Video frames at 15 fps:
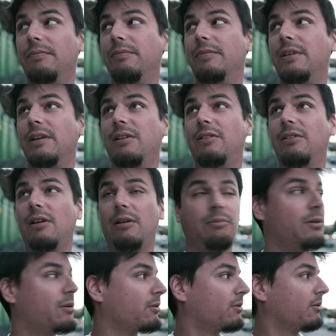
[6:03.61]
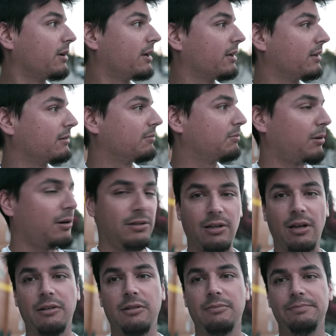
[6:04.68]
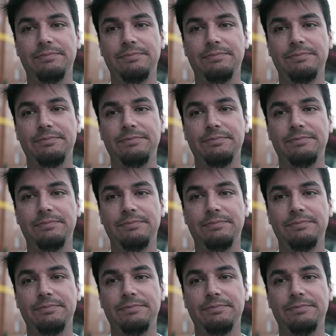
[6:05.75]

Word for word: these uh, mural and park shots.